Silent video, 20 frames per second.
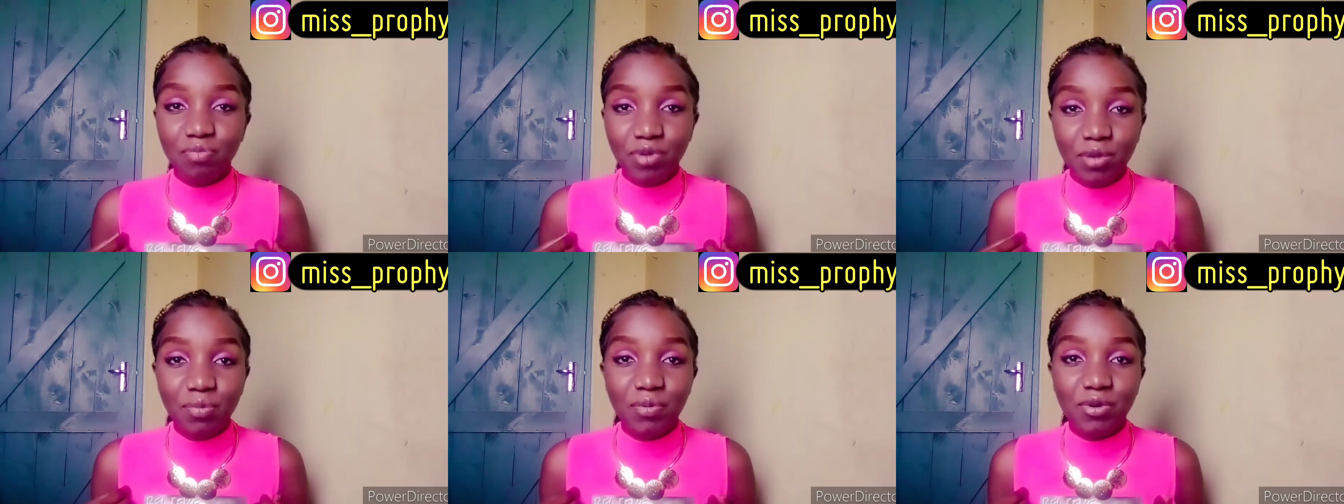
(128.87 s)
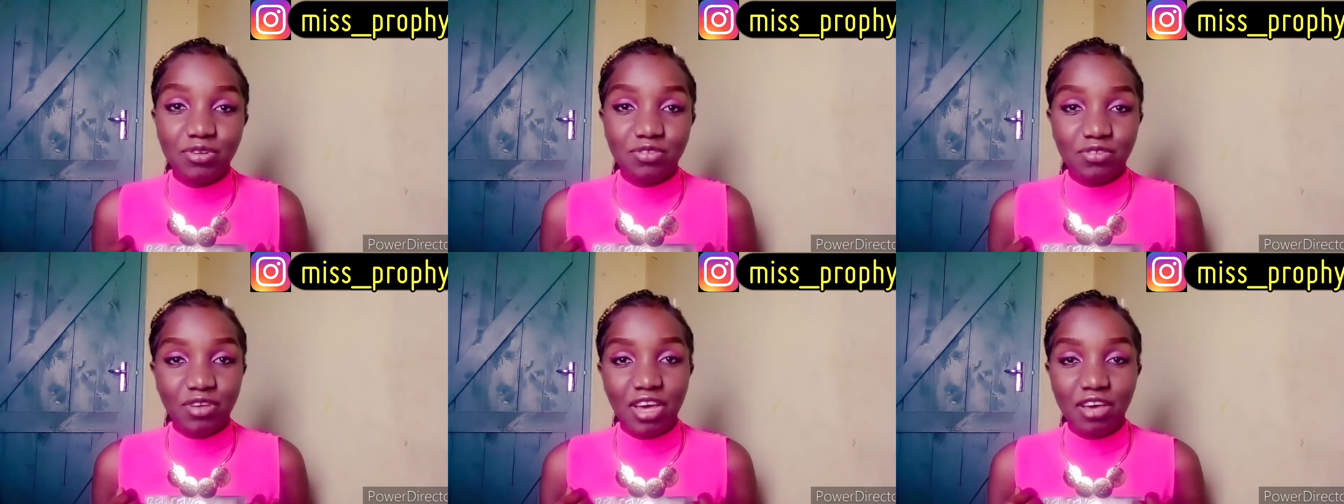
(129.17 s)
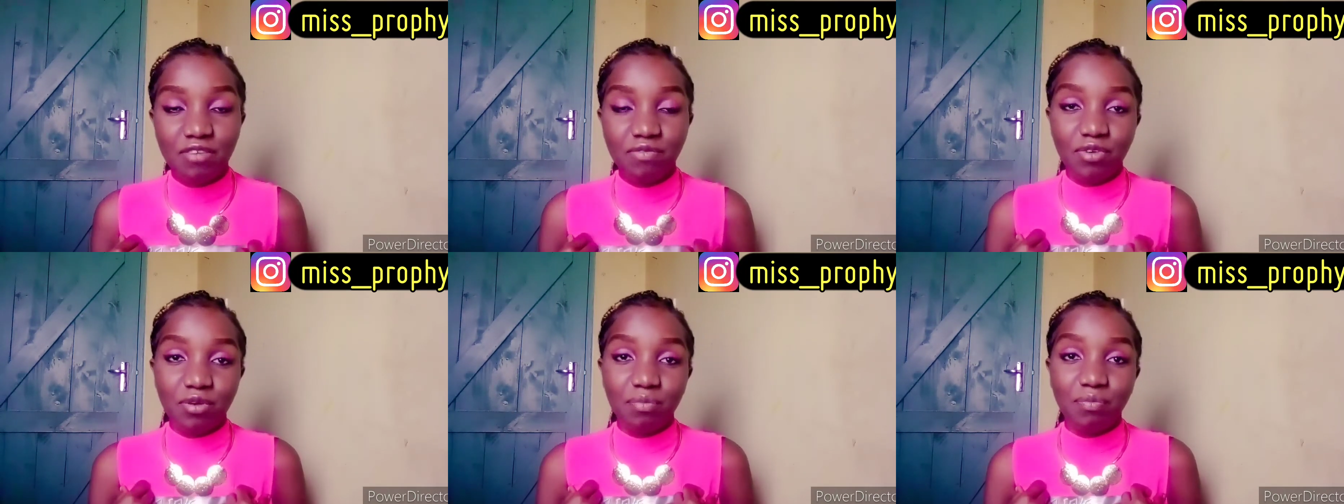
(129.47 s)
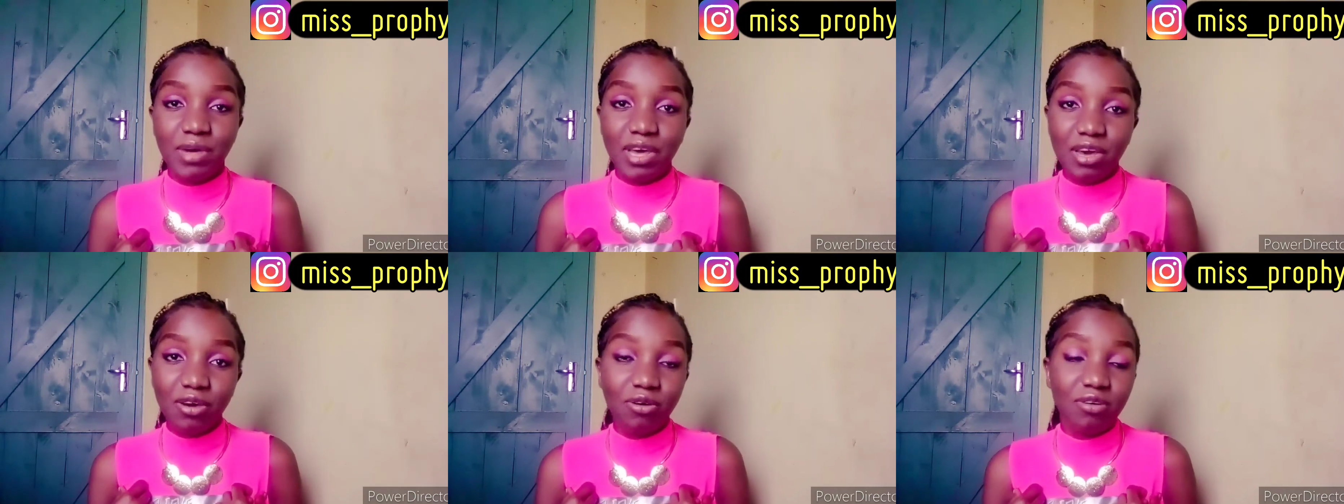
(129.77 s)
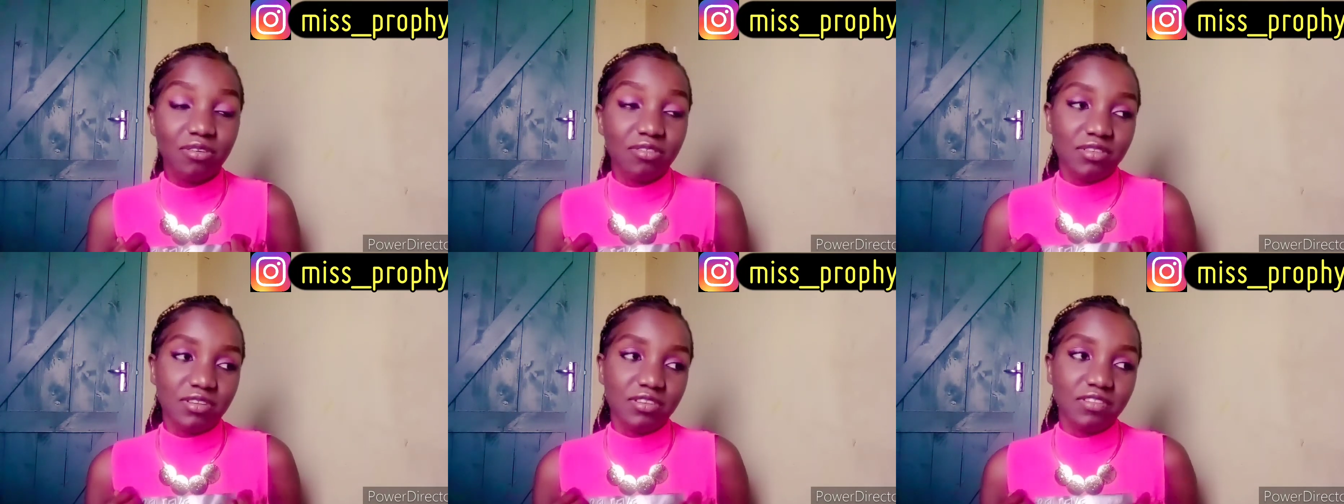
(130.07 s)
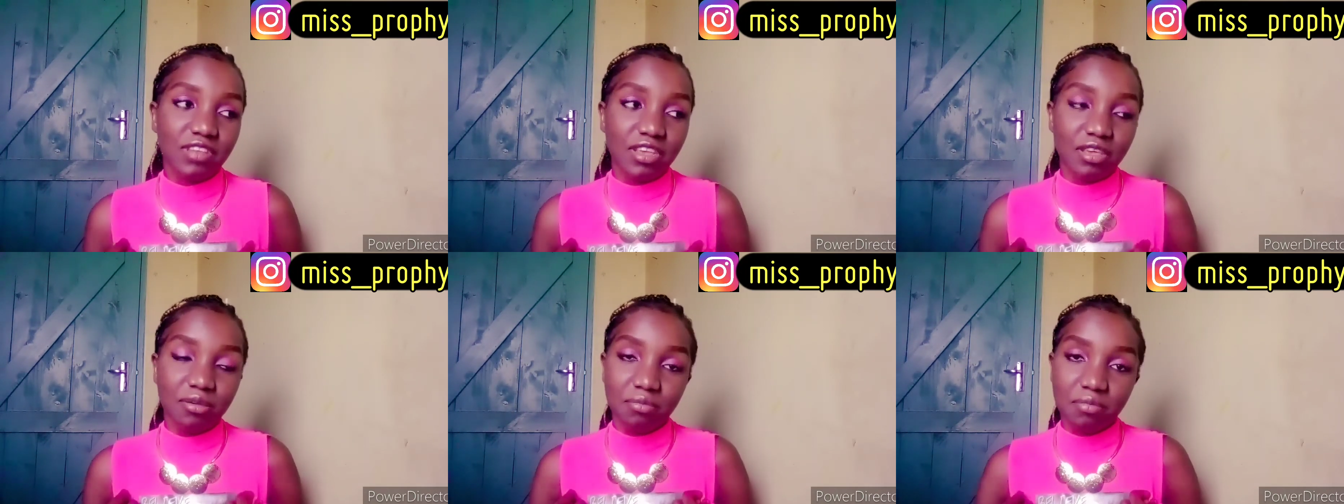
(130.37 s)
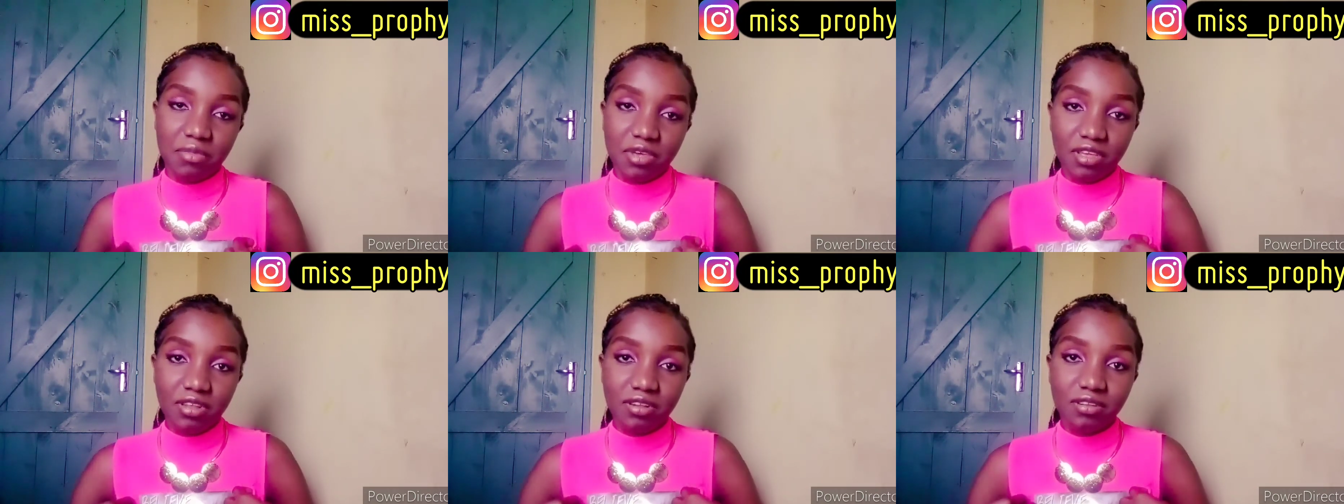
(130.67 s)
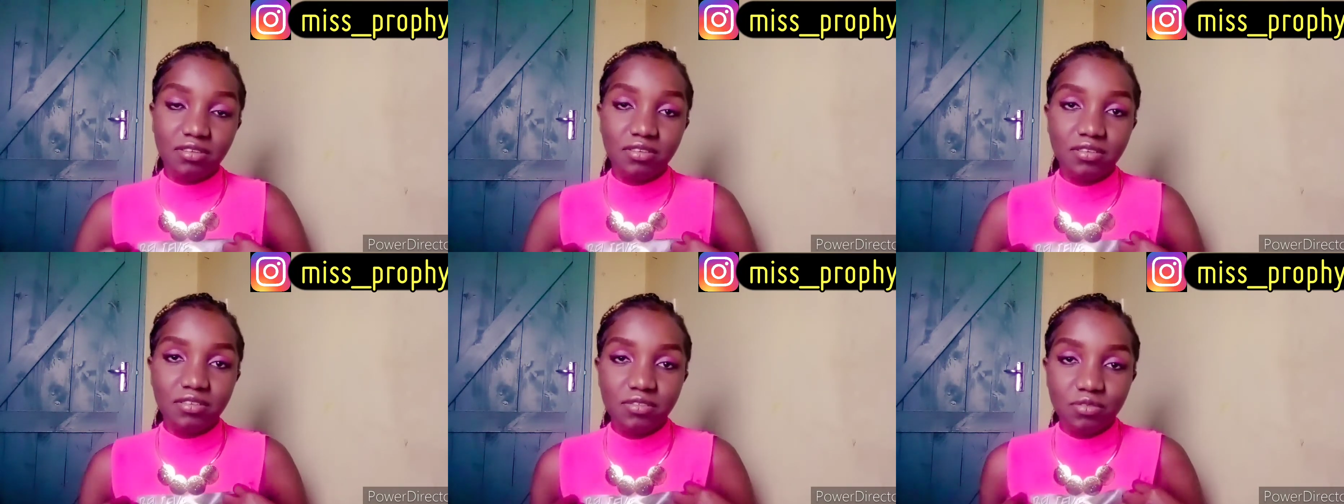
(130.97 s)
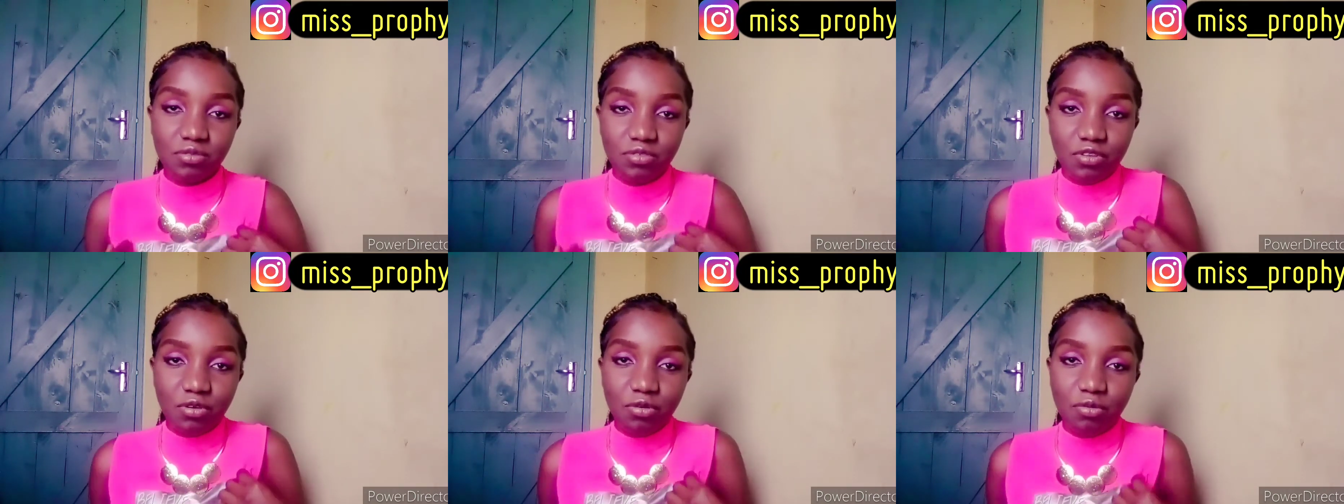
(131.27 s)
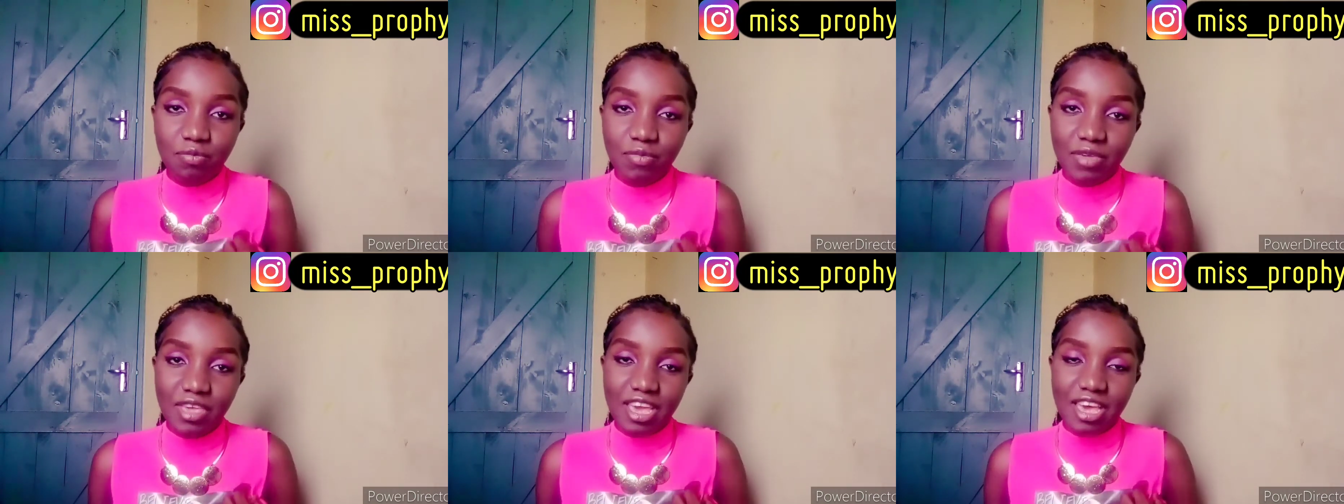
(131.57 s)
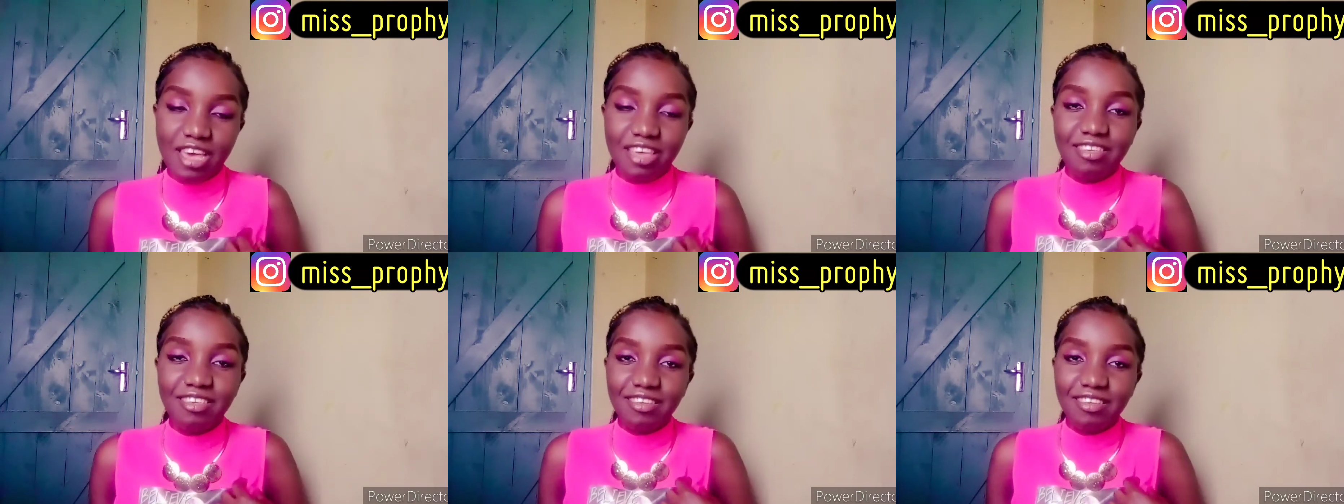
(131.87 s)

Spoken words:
people to have your back all the time, man, utaumia,